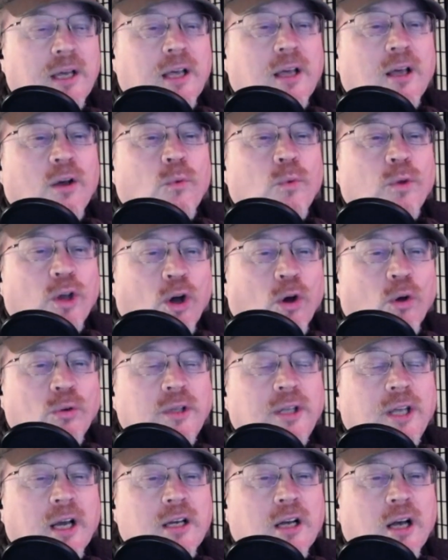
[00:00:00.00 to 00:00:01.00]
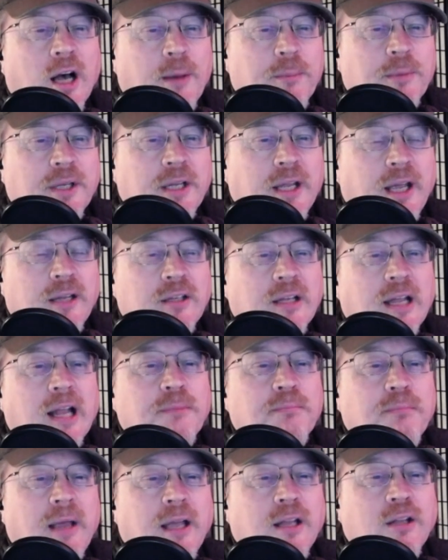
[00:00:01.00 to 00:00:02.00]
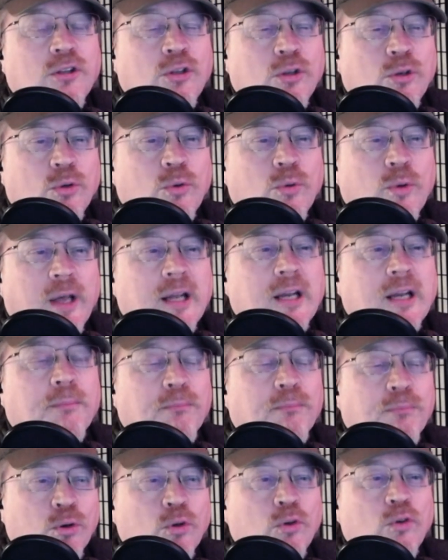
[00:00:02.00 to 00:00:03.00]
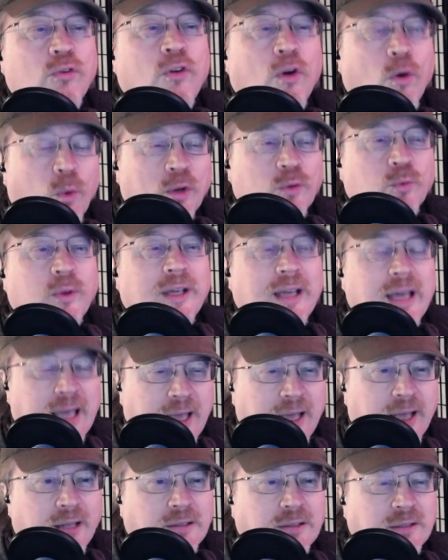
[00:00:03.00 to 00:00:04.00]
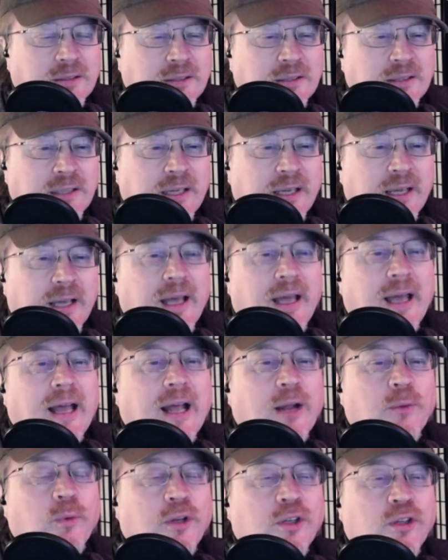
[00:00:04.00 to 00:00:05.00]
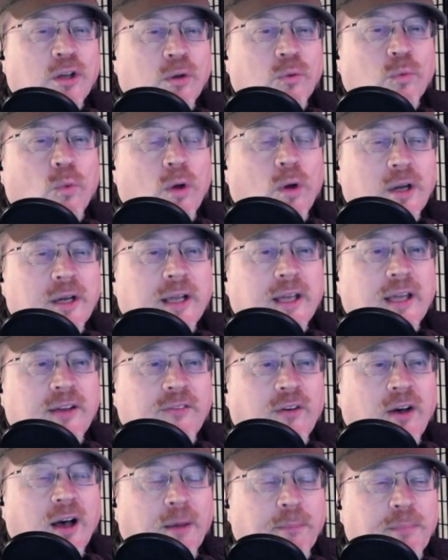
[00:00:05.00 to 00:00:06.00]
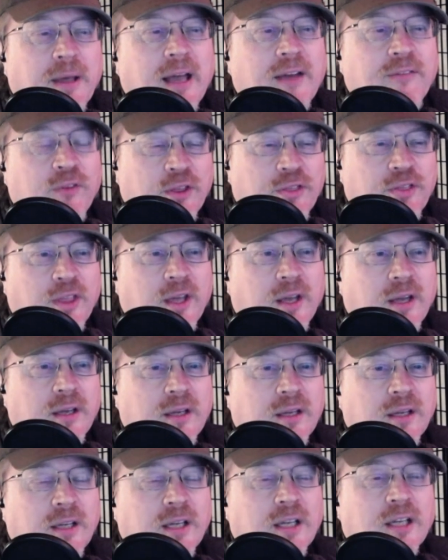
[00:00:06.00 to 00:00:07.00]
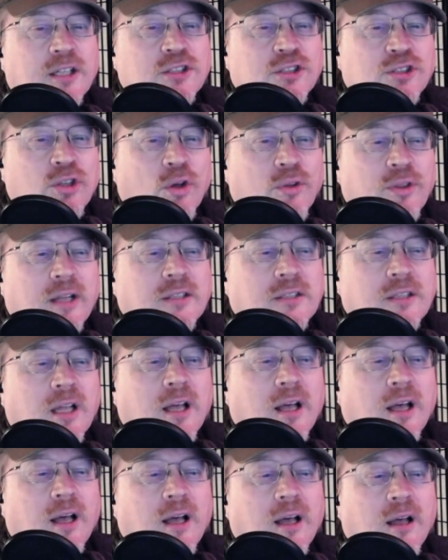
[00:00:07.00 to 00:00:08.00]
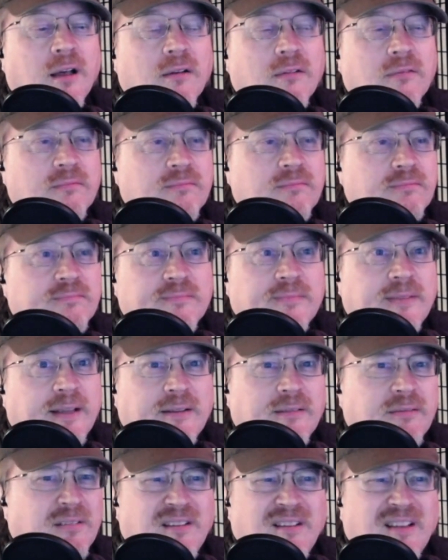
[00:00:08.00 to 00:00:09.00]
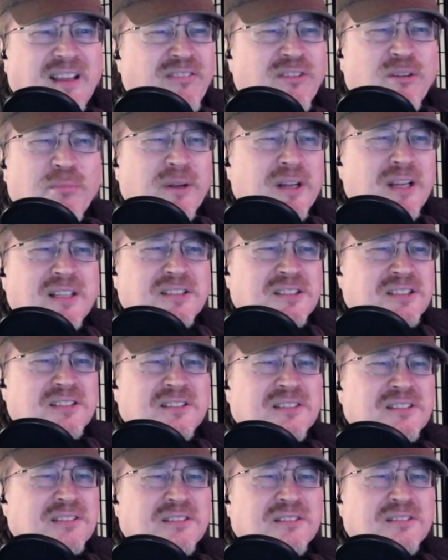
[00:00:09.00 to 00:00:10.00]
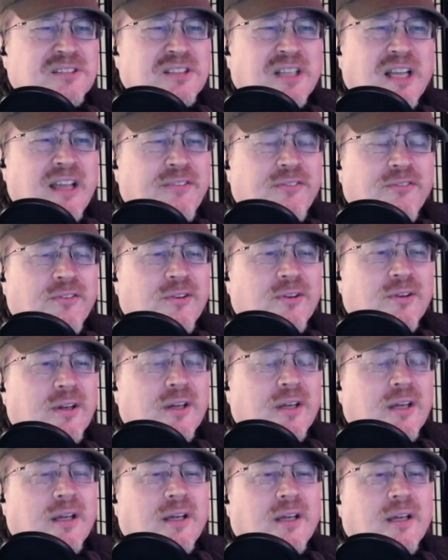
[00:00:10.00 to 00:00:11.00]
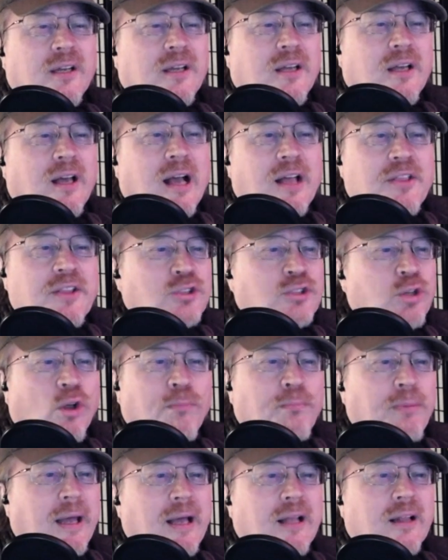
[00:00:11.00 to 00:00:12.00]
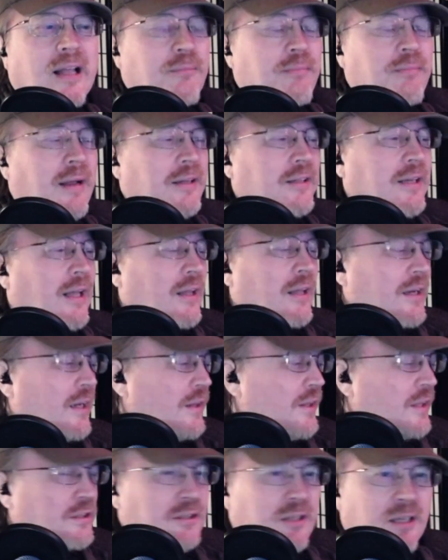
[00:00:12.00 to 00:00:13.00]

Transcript: We only accommodate and make do and improve what we can. And we don't want to give up everything so that everybody's safe and this whole bailout mentality, this